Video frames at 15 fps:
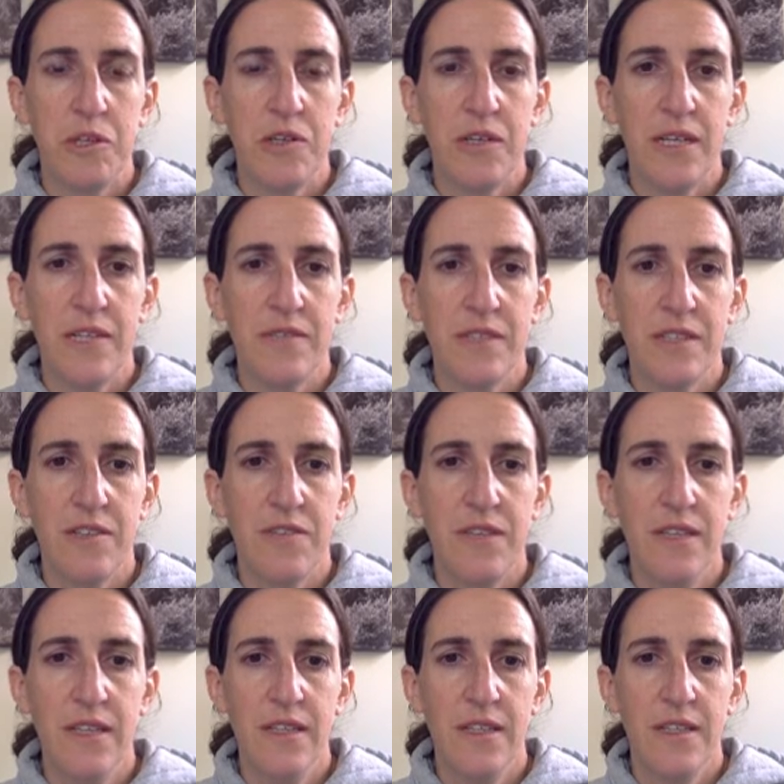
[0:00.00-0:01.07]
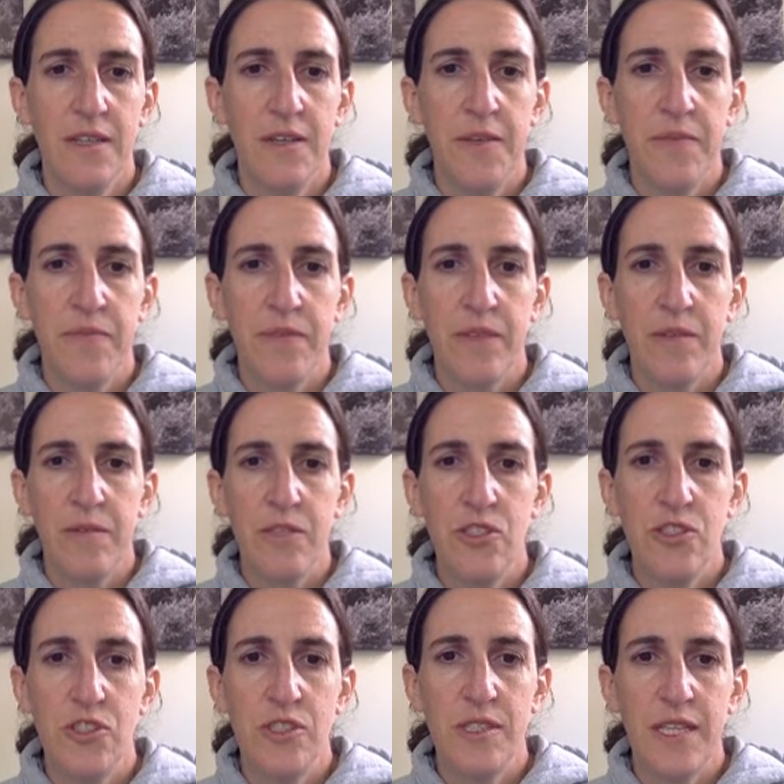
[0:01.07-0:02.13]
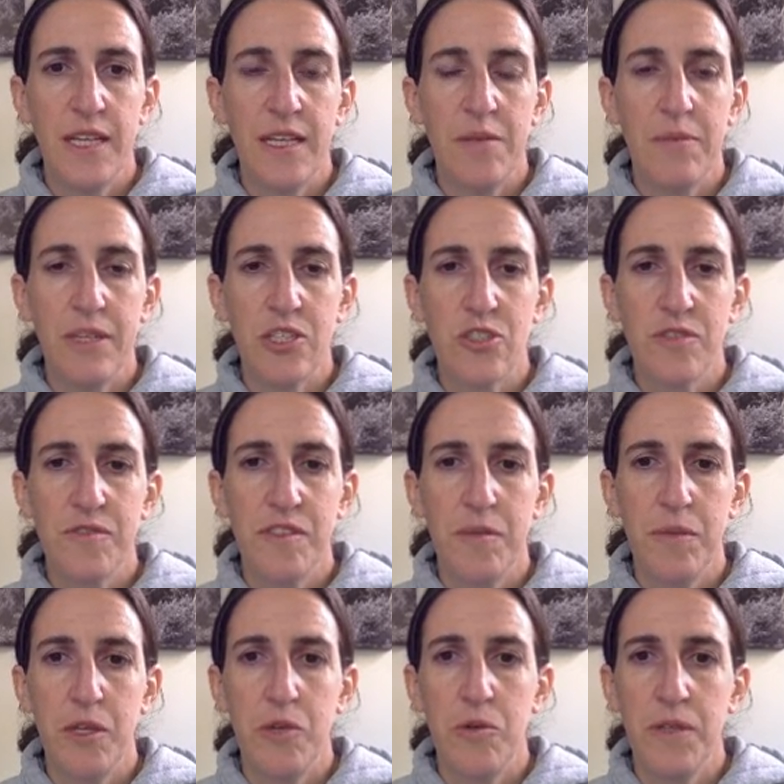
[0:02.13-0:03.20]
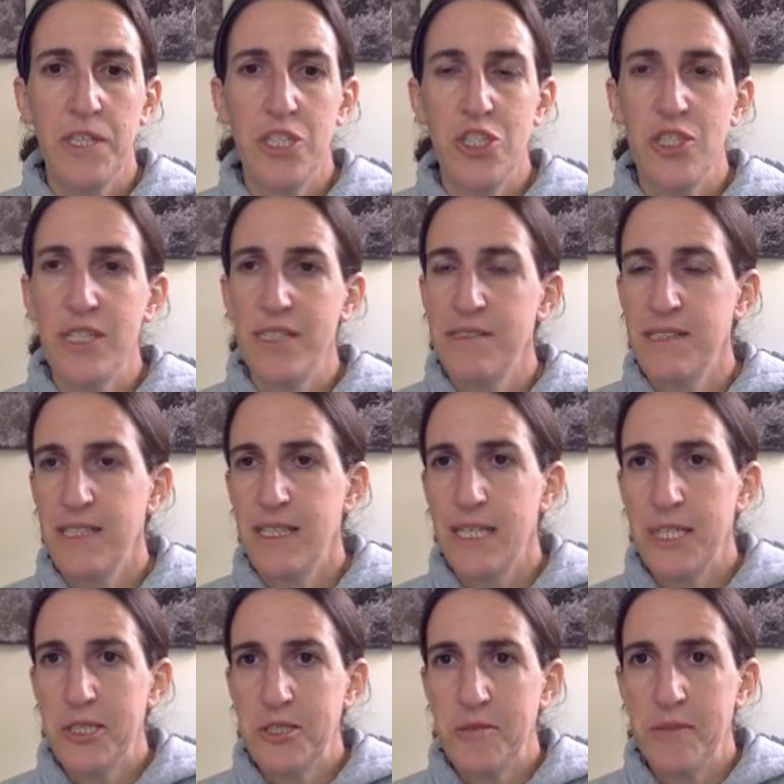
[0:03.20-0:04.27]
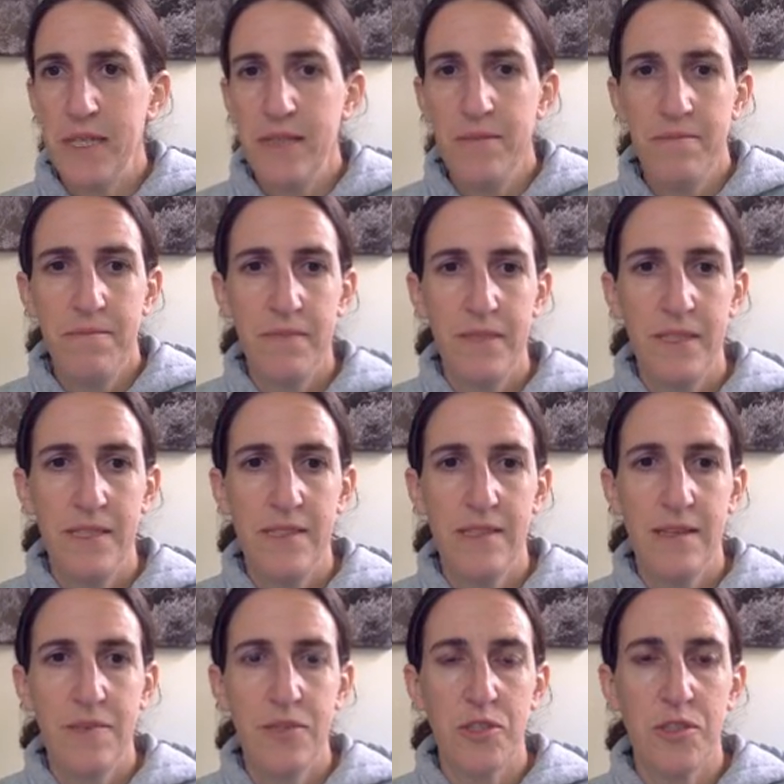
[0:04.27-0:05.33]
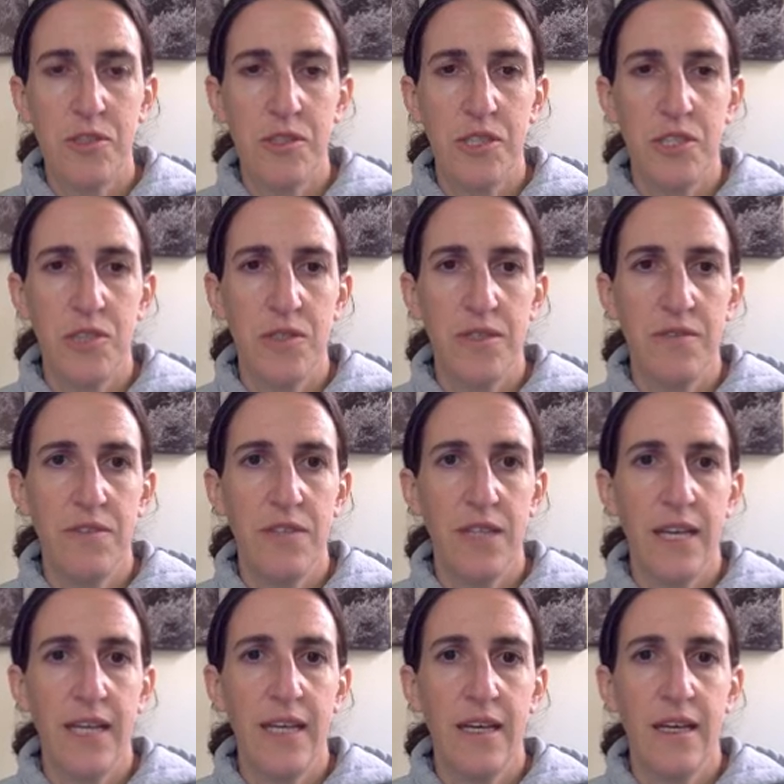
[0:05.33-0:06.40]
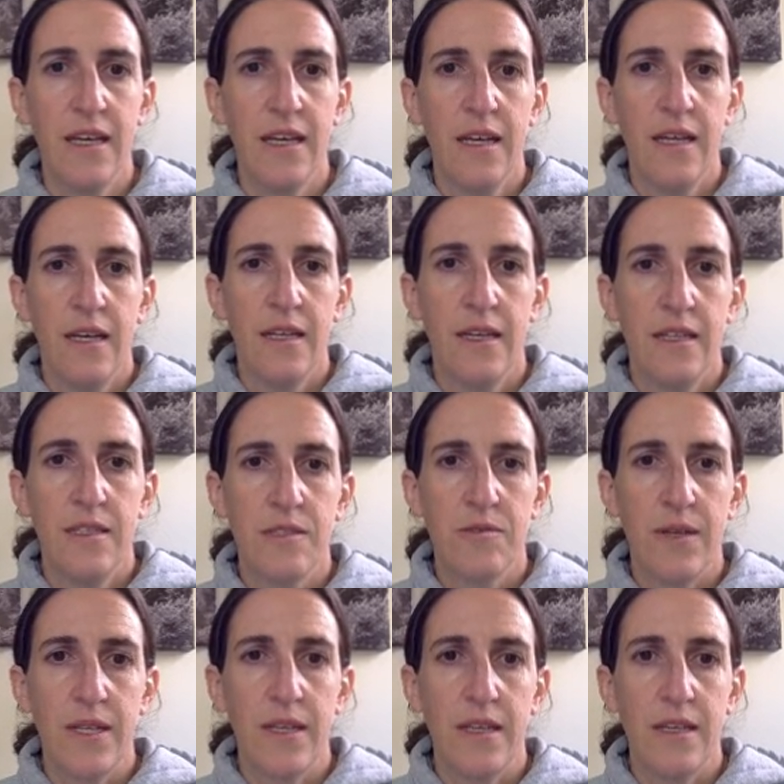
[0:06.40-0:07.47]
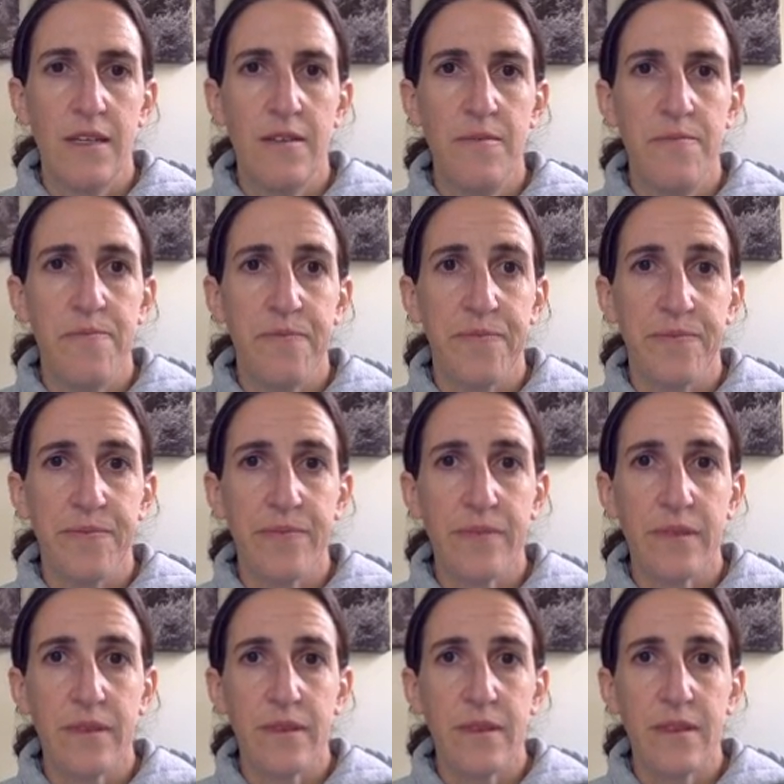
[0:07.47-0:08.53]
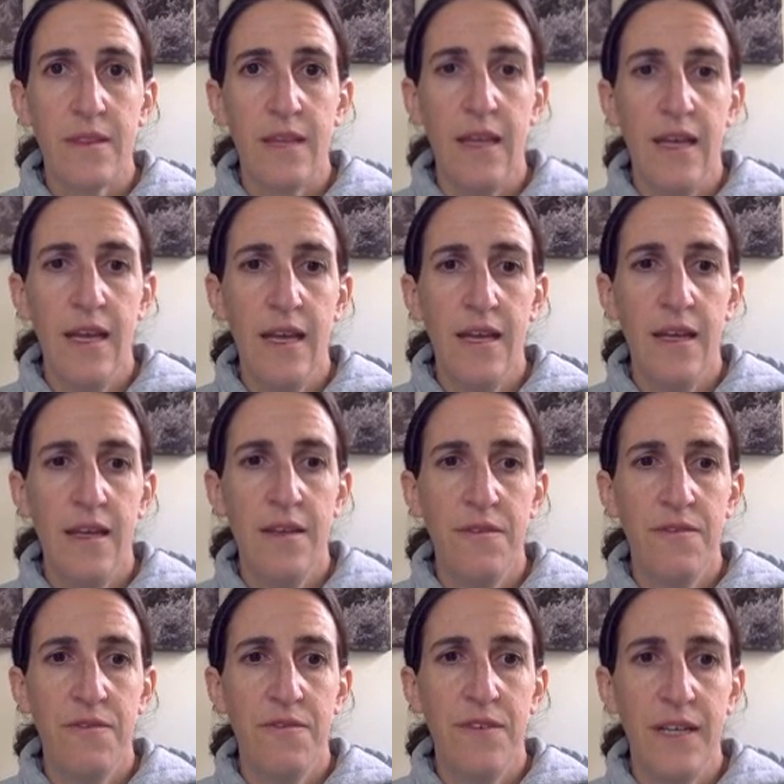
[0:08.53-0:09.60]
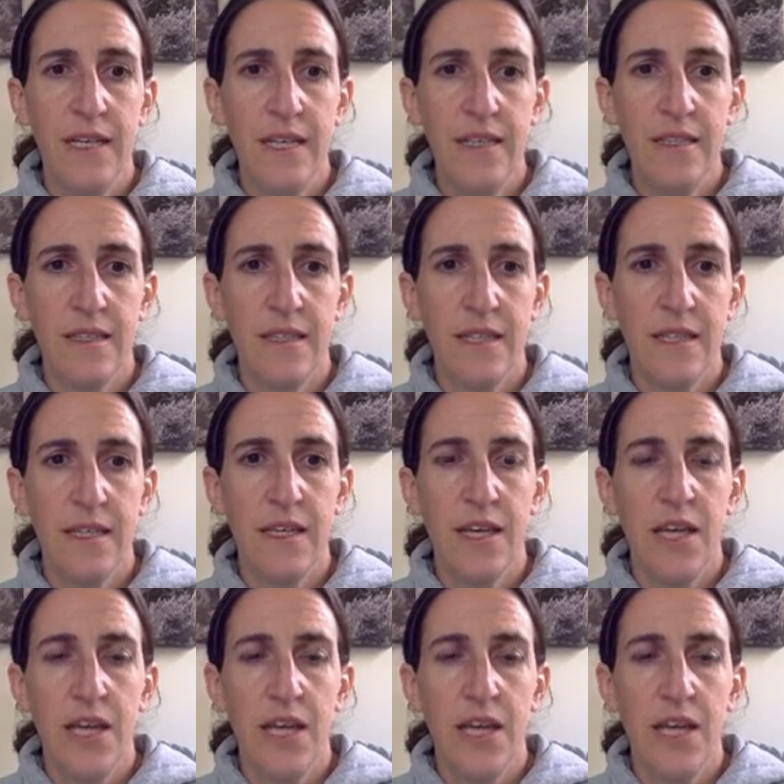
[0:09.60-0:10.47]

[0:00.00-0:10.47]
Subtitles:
Creative Selfie, which is just taking a picture of something cool that you did and sending it to me. It's optional. You can do it if you like. It's right there. And finally,